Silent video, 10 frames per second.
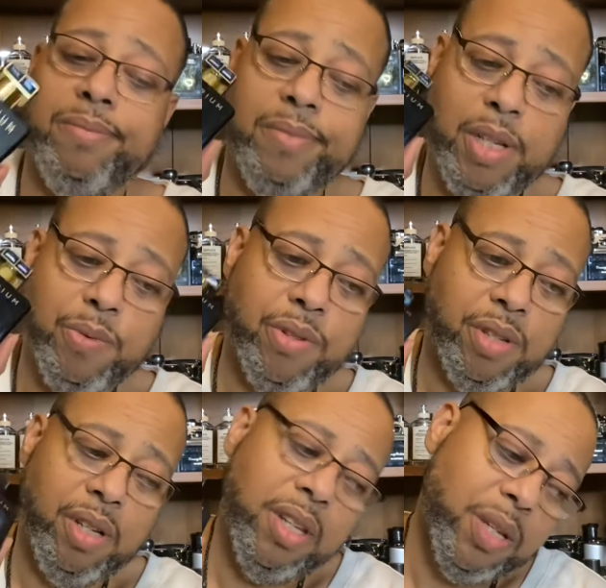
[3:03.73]

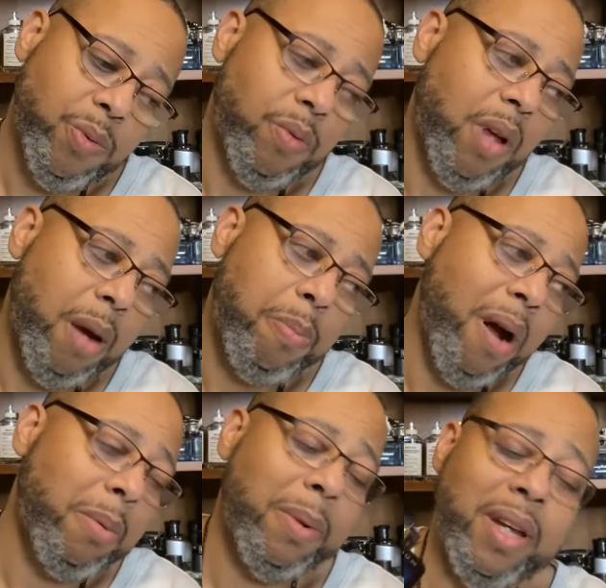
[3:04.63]
This one, I'll
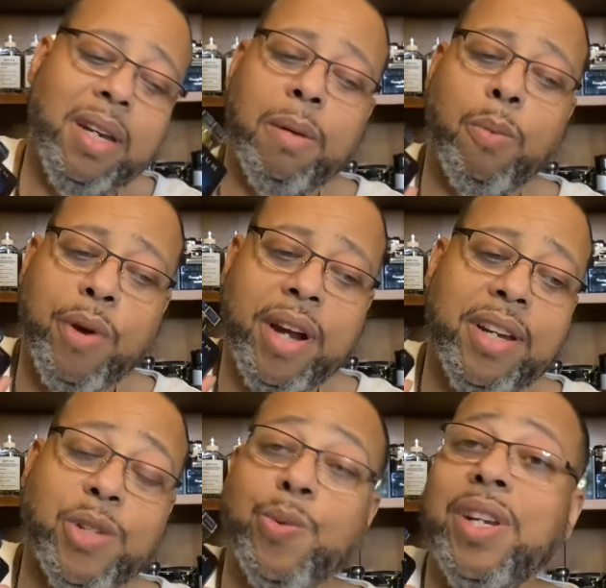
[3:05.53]
probably end up wearing
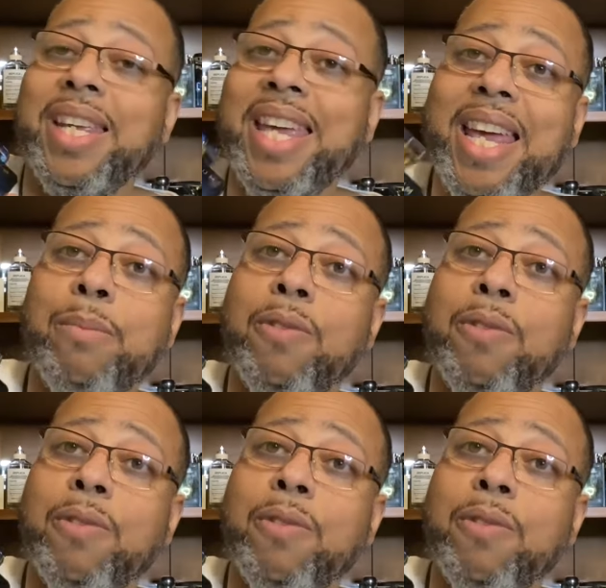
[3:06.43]
this one again